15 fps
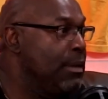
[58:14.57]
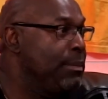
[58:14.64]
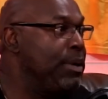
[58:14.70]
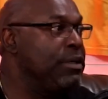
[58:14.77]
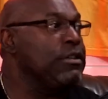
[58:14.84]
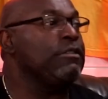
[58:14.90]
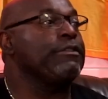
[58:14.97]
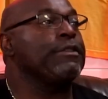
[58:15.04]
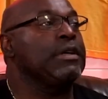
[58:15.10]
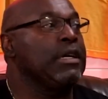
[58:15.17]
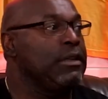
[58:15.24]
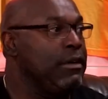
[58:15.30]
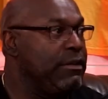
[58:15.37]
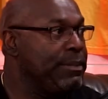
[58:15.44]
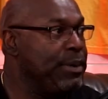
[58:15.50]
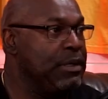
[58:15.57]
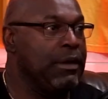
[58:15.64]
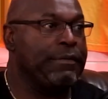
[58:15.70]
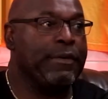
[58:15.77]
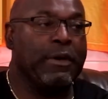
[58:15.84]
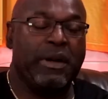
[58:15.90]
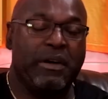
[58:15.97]
Put your foot on. Put the
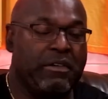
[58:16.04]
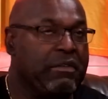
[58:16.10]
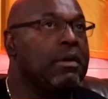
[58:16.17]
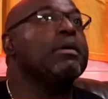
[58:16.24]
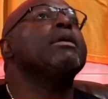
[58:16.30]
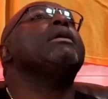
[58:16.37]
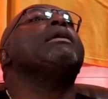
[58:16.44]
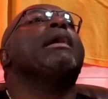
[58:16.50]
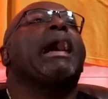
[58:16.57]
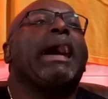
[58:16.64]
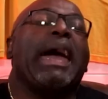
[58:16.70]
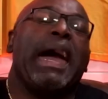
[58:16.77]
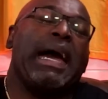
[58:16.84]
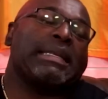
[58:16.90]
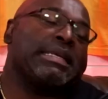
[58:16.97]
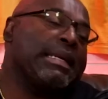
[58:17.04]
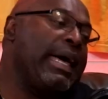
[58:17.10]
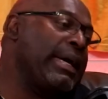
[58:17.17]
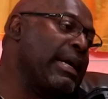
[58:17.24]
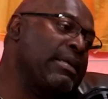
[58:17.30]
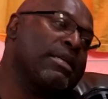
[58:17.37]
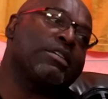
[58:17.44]
foot on. I acted
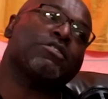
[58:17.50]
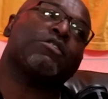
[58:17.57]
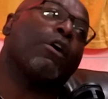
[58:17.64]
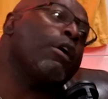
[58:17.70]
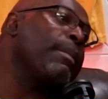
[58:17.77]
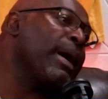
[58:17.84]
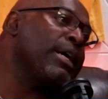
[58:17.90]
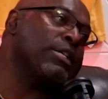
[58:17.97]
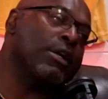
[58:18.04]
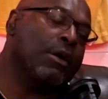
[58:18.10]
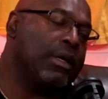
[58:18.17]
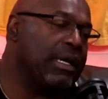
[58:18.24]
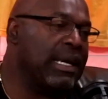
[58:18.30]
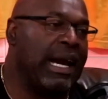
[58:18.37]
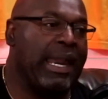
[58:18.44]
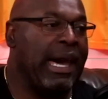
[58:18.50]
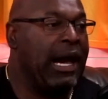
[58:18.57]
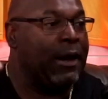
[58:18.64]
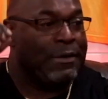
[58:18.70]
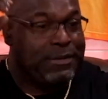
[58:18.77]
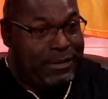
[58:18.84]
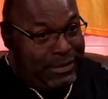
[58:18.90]
like I destroyed my shoulder, got out.